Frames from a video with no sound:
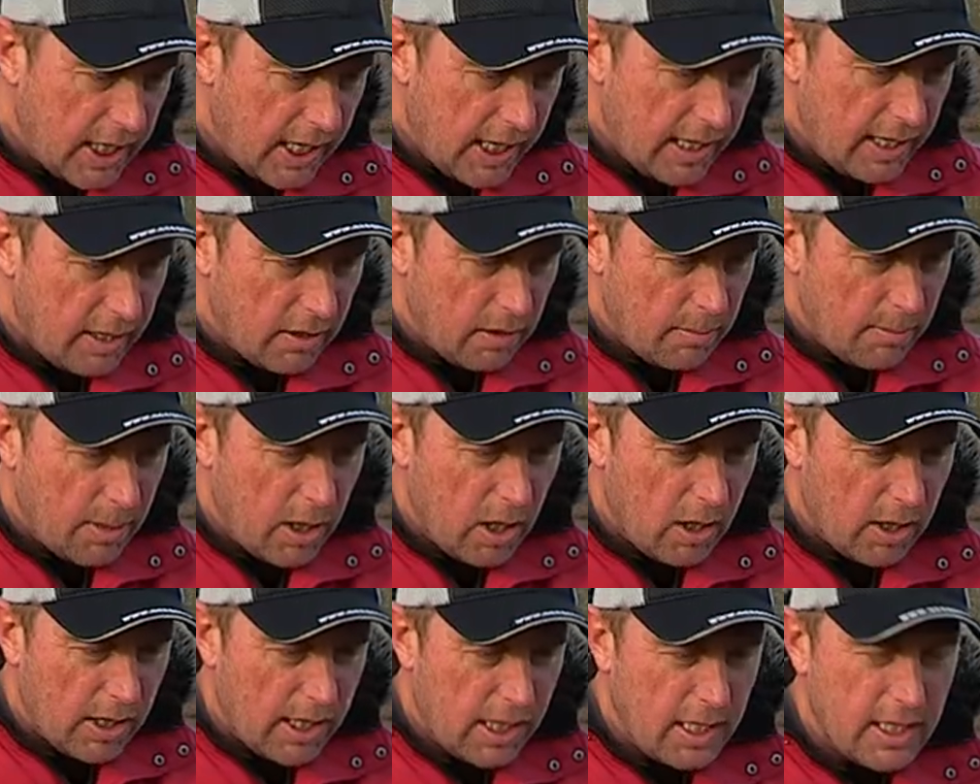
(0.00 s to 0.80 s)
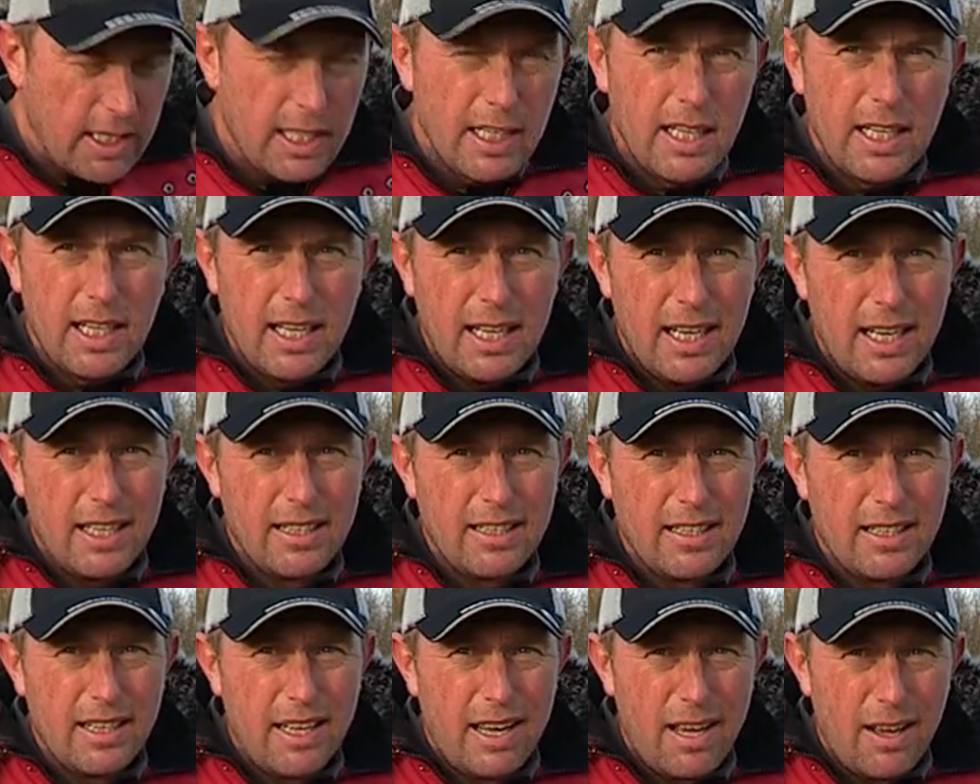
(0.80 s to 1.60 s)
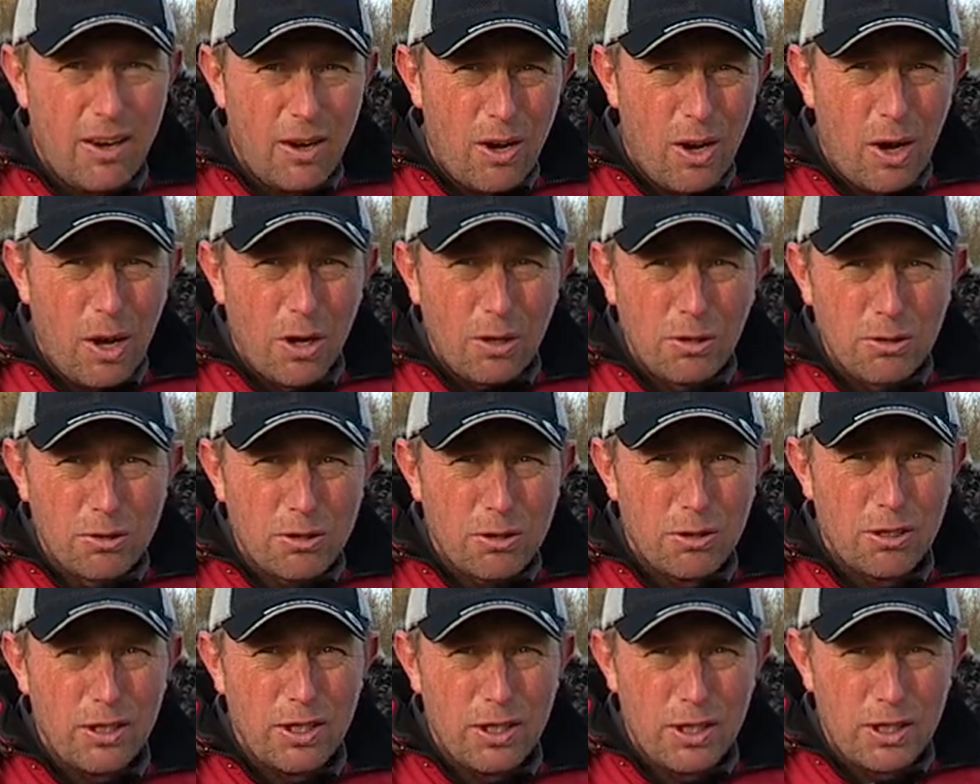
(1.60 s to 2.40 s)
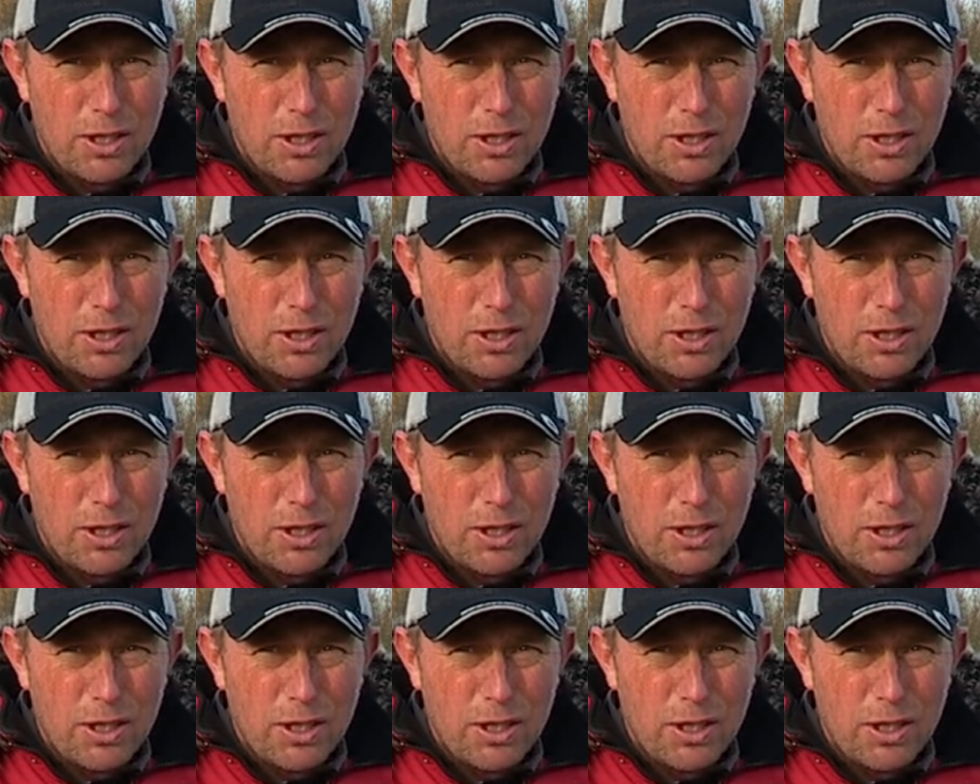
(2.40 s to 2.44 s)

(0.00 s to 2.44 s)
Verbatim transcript: head on the market, is that they are ultra